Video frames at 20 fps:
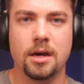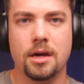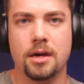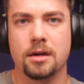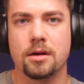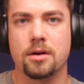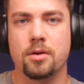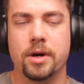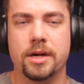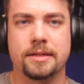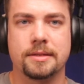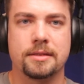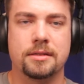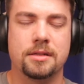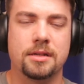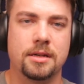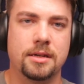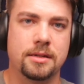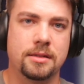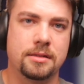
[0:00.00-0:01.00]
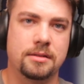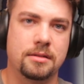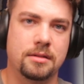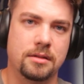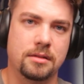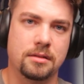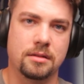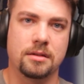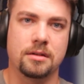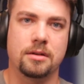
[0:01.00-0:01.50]
Quest does
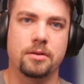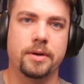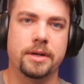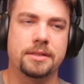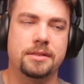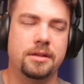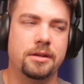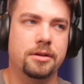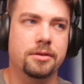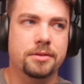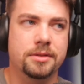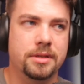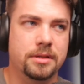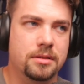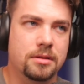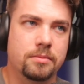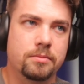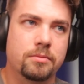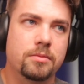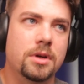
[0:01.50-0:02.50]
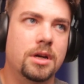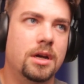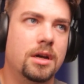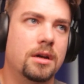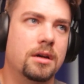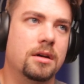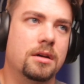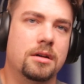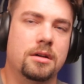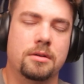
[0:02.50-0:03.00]
in the Quest ecosystem.
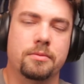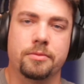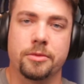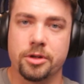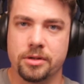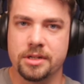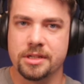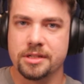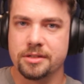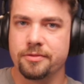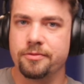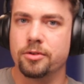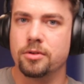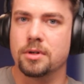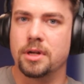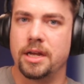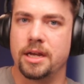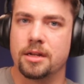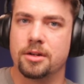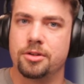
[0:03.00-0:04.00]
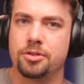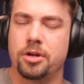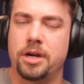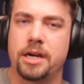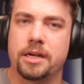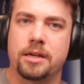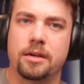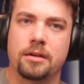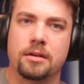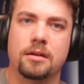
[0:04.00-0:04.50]
Um, there is full hand
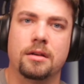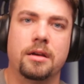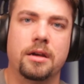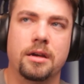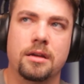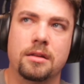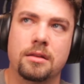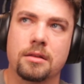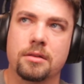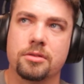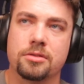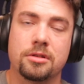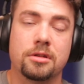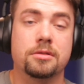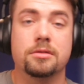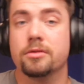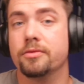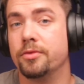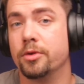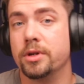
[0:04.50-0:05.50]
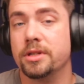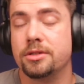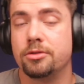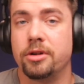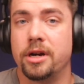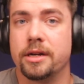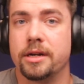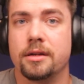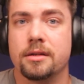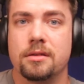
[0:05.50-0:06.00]
tracking, and then there's also voice
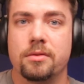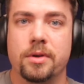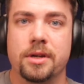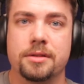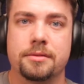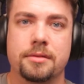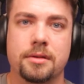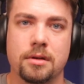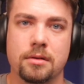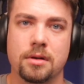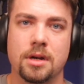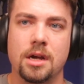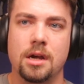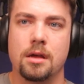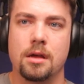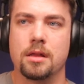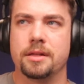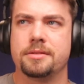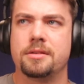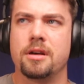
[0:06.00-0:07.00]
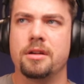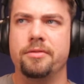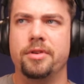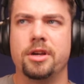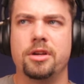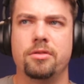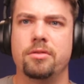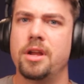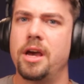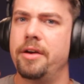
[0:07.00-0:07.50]
tracking as well. So that's kind of how
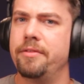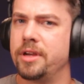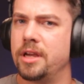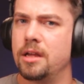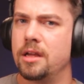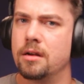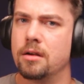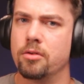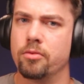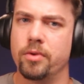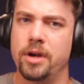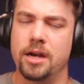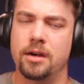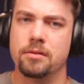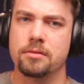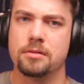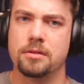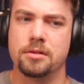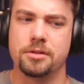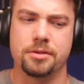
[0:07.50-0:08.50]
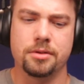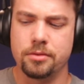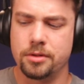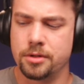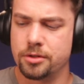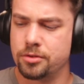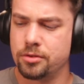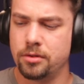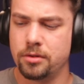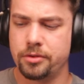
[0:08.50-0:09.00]
you navigate around. There's no
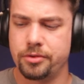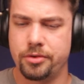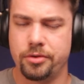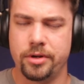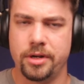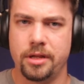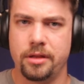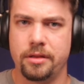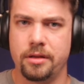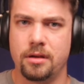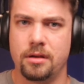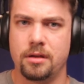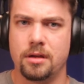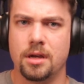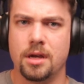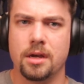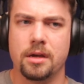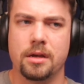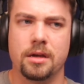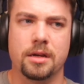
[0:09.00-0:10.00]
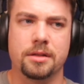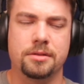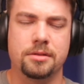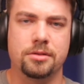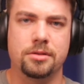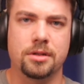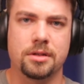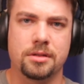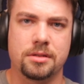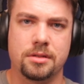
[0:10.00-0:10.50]
controllers or anything. It's
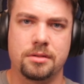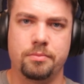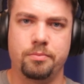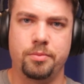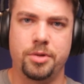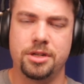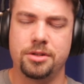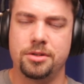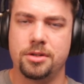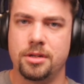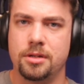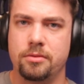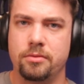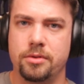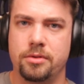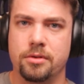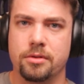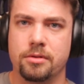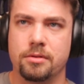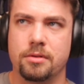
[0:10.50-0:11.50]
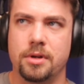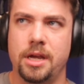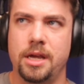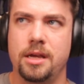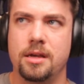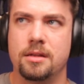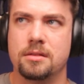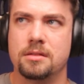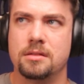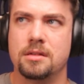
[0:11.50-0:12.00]
just pinching with your
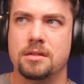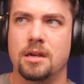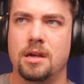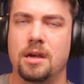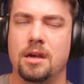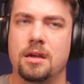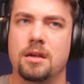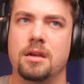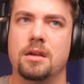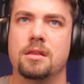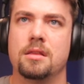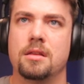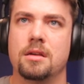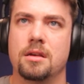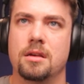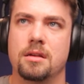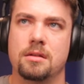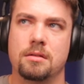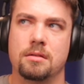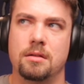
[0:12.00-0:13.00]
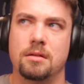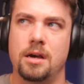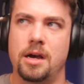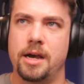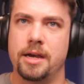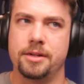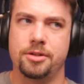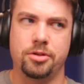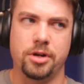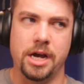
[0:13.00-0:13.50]
hands, and then
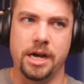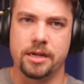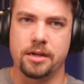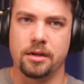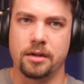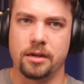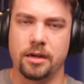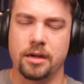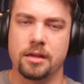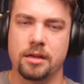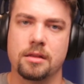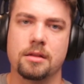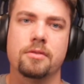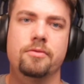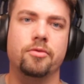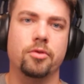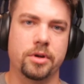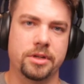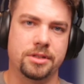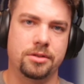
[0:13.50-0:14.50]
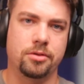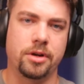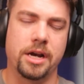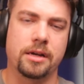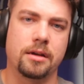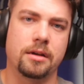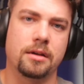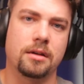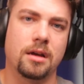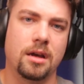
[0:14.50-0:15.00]
eye tracking, and then voice
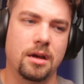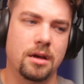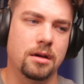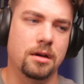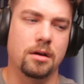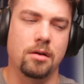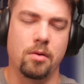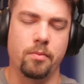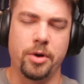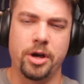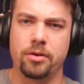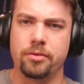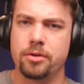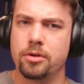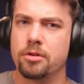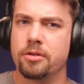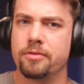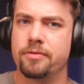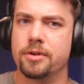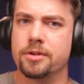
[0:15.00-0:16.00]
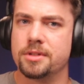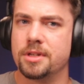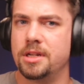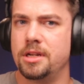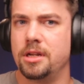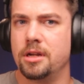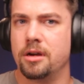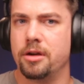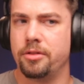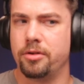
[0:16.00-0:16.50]
tracking. Um, I don't know if there's
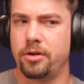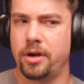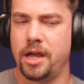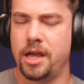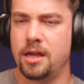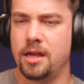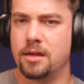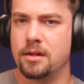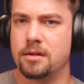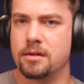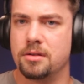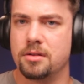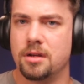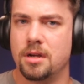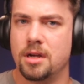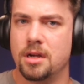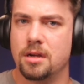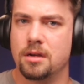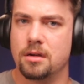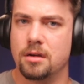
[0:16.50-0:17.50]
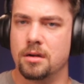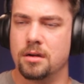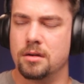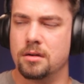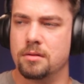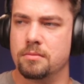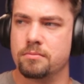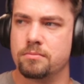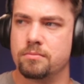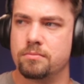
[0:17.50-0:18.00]
any other hand
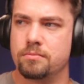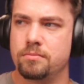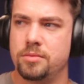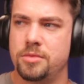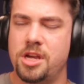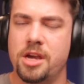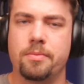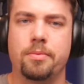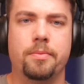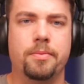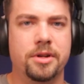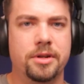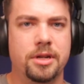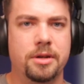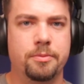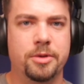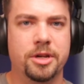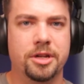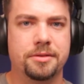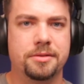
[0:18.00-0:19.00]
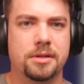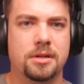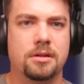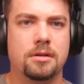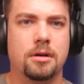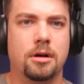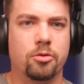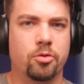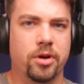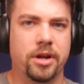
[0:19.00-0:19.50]
um, capability built in
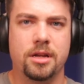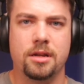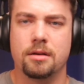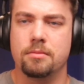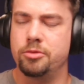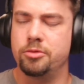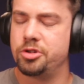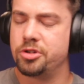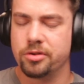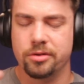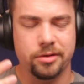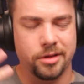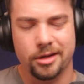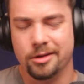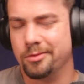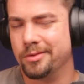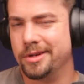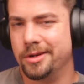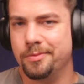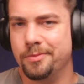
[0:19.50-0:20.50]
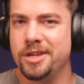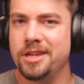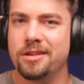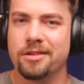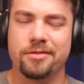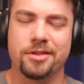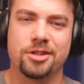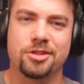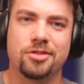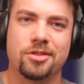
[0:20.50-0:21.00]
already. I'm sure there will be
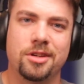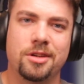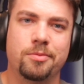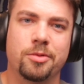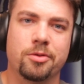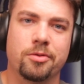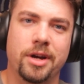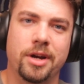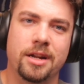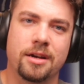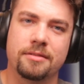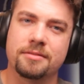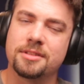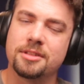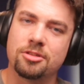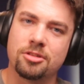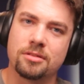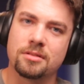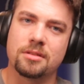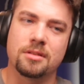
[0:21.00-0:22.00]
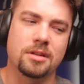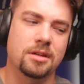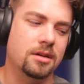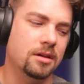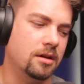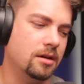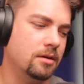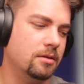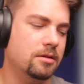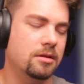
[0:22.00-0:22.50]
eventually, but right now it's just the
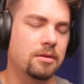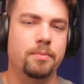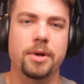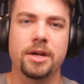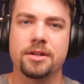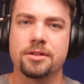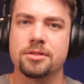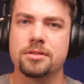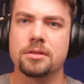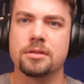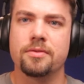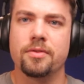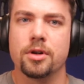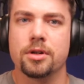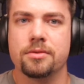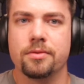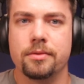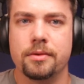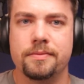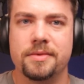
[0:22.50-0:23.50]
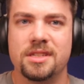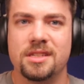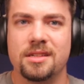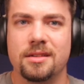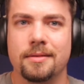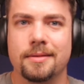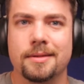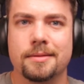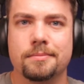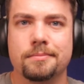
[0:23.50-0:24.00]
uh, the pinch as far as we've
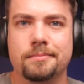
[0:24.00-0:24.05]
seen.